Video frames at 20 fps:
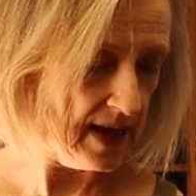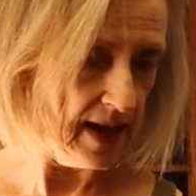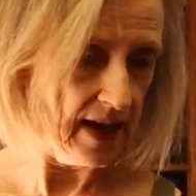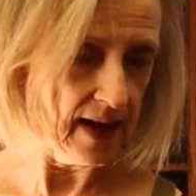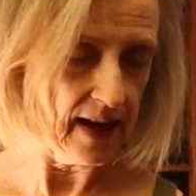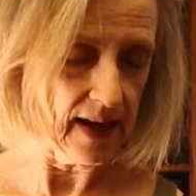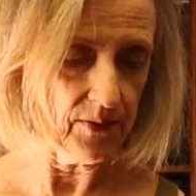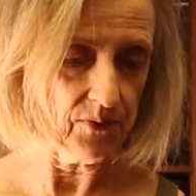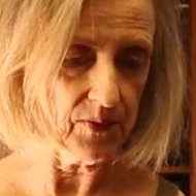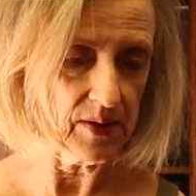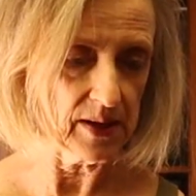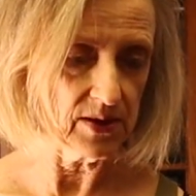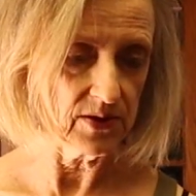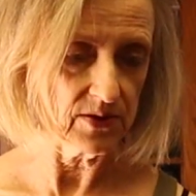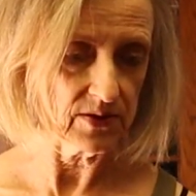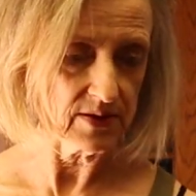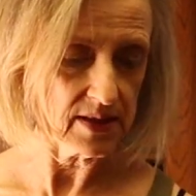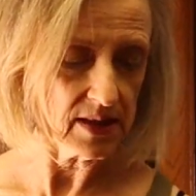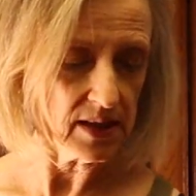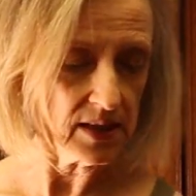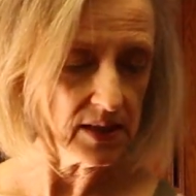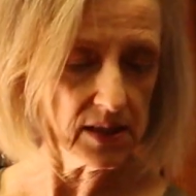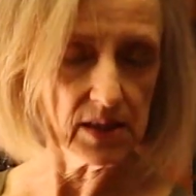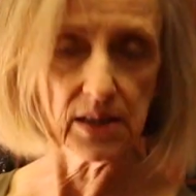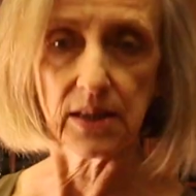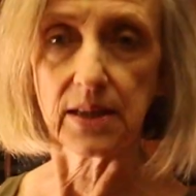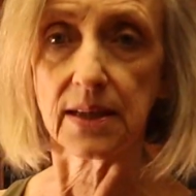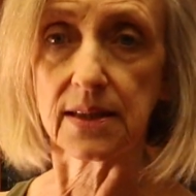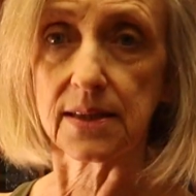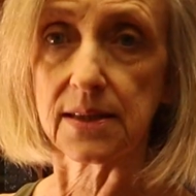And when you're done,
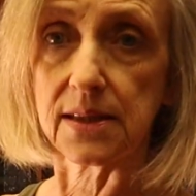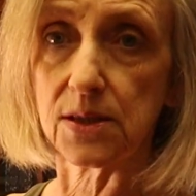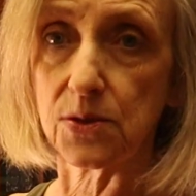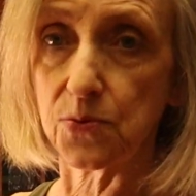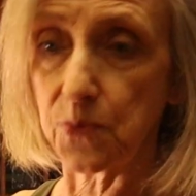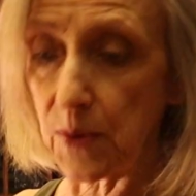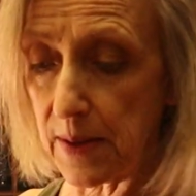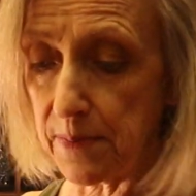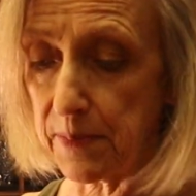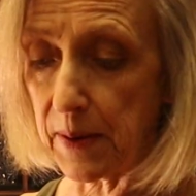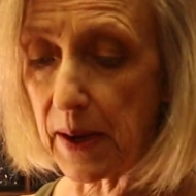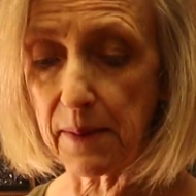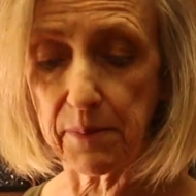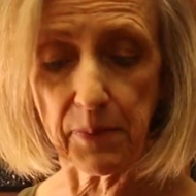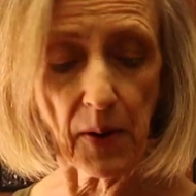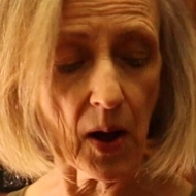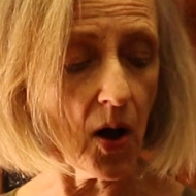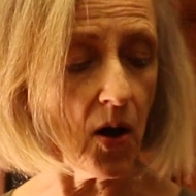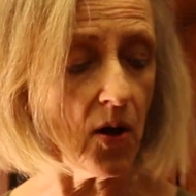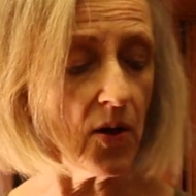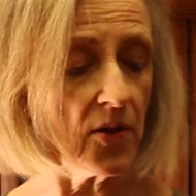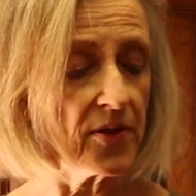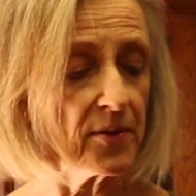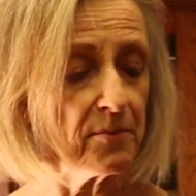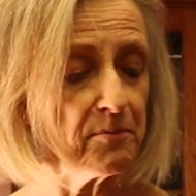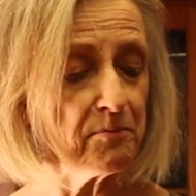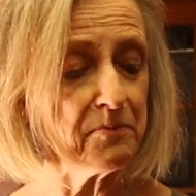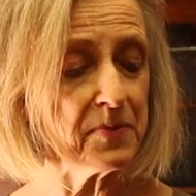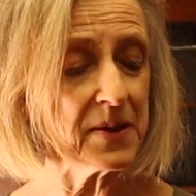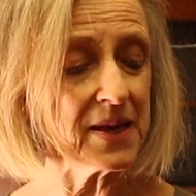you can sweep up all
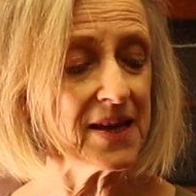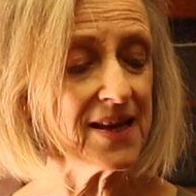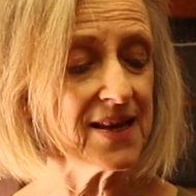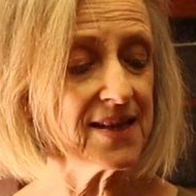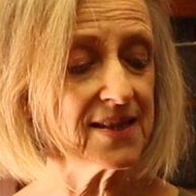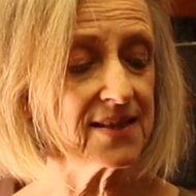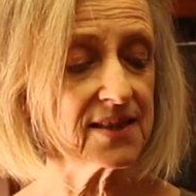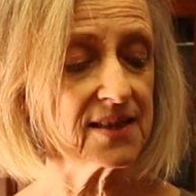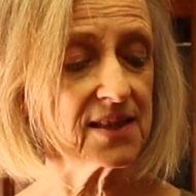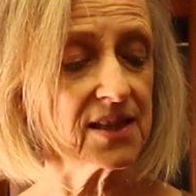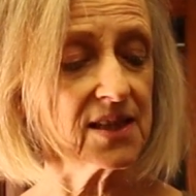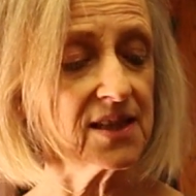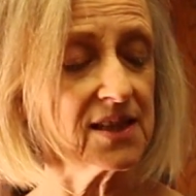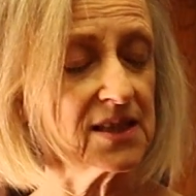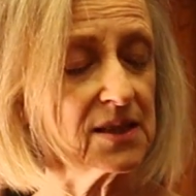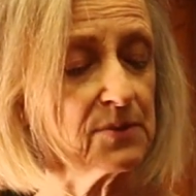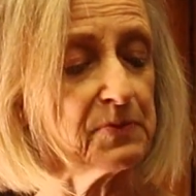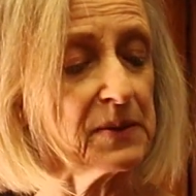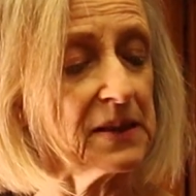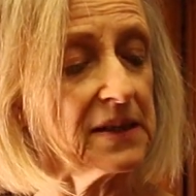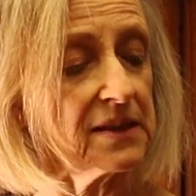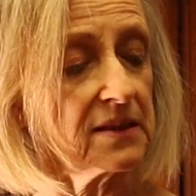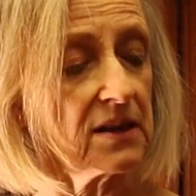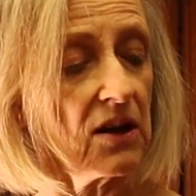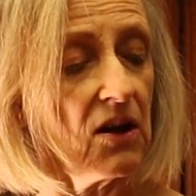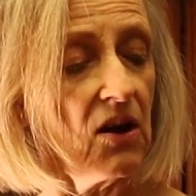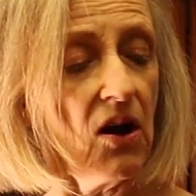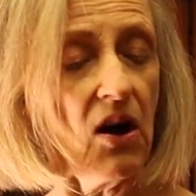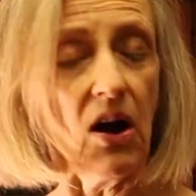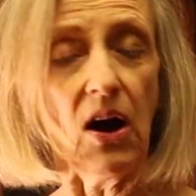the beans that you spilled
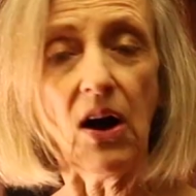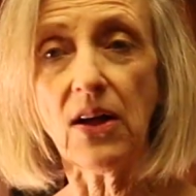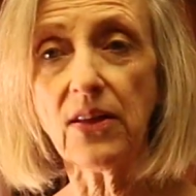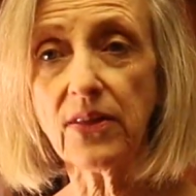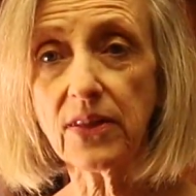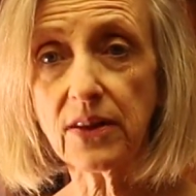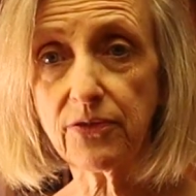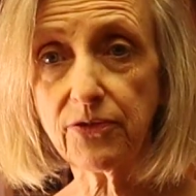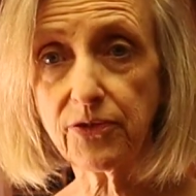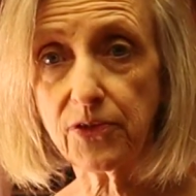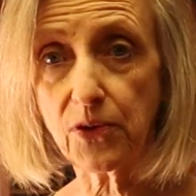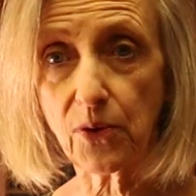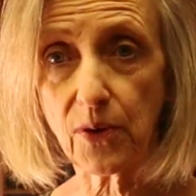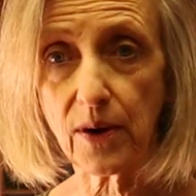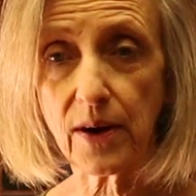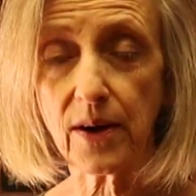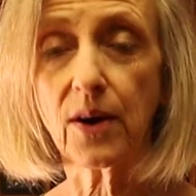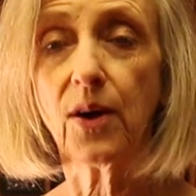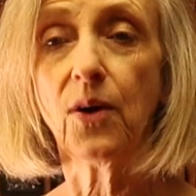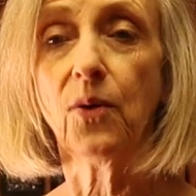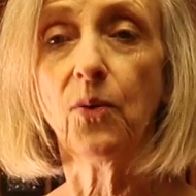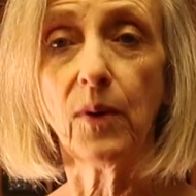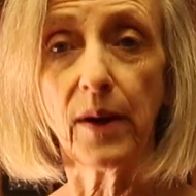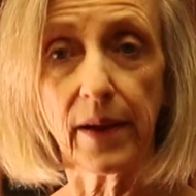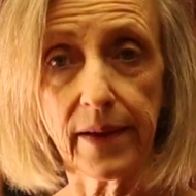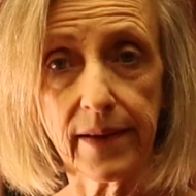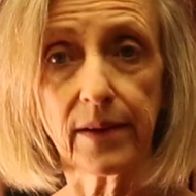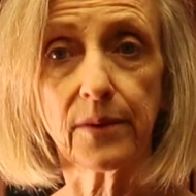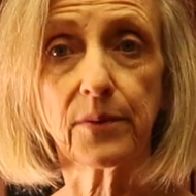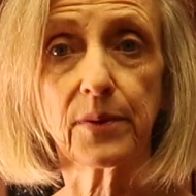on the floor
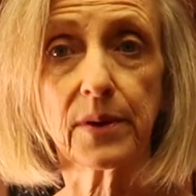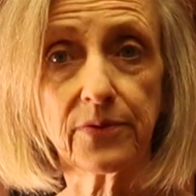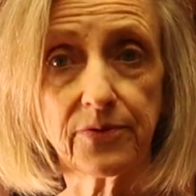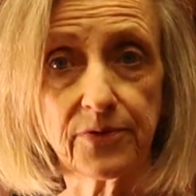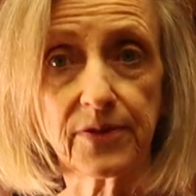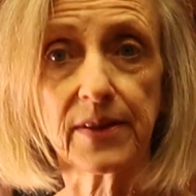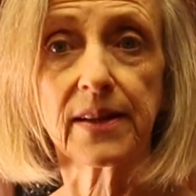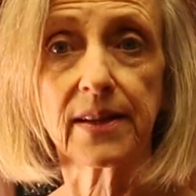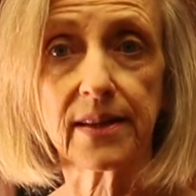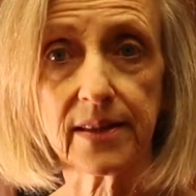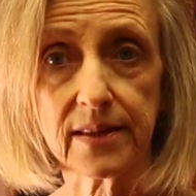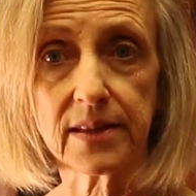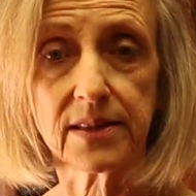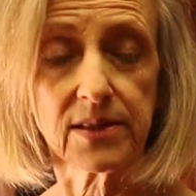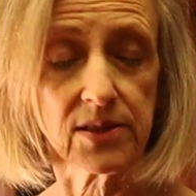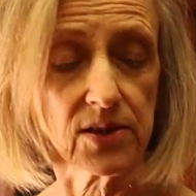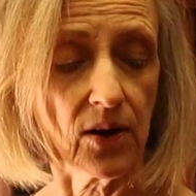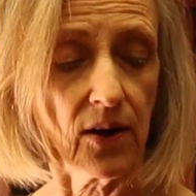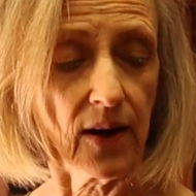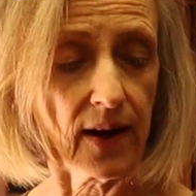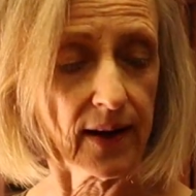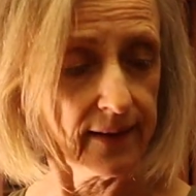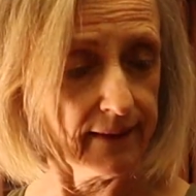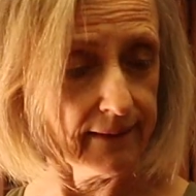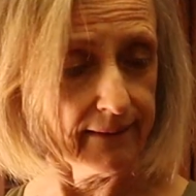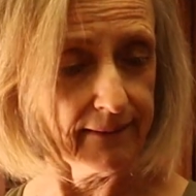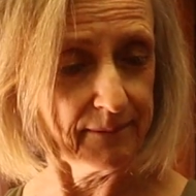while you were filling the sock.